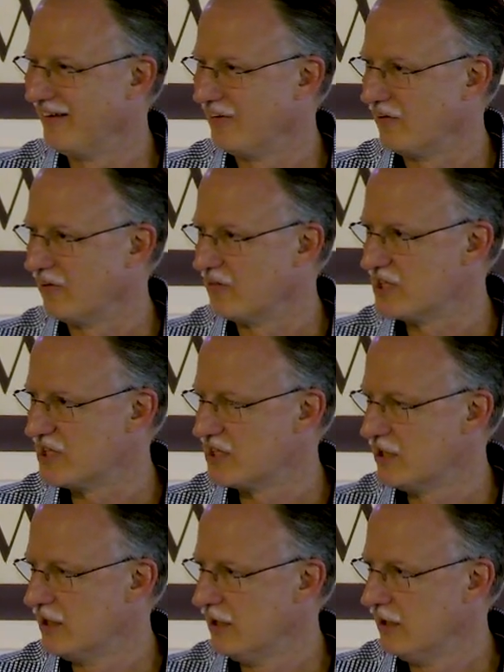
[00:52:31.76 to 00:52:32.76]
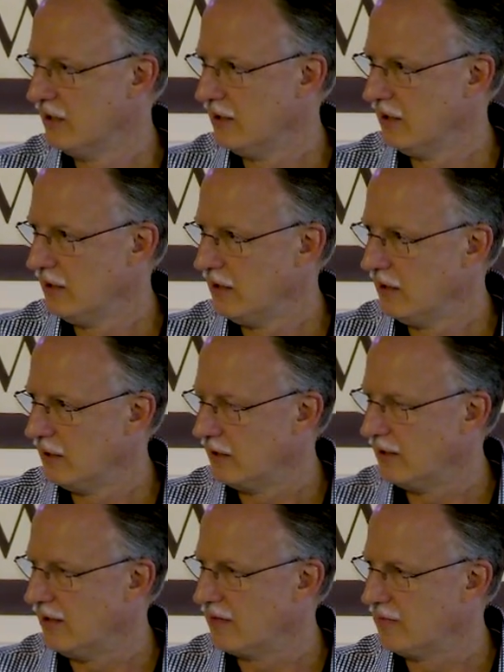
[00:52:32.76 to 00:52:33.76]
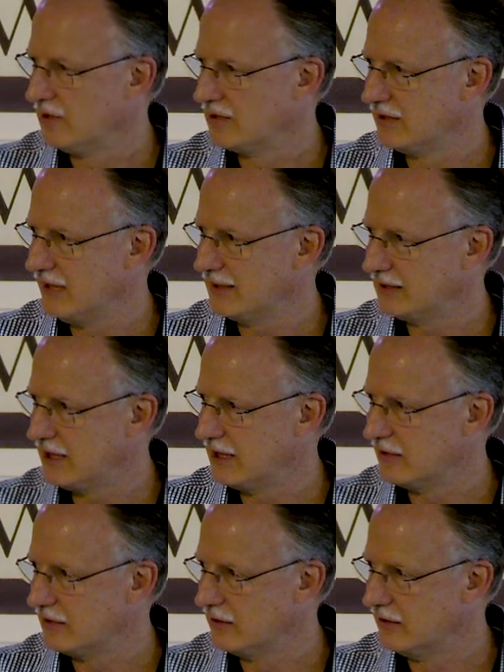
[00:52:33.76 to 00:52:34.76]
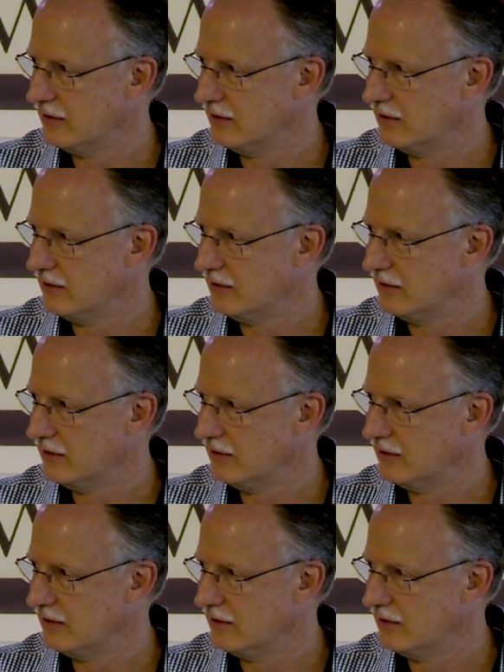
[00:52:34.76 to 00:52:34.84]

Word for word: No, no, it says God was not skint.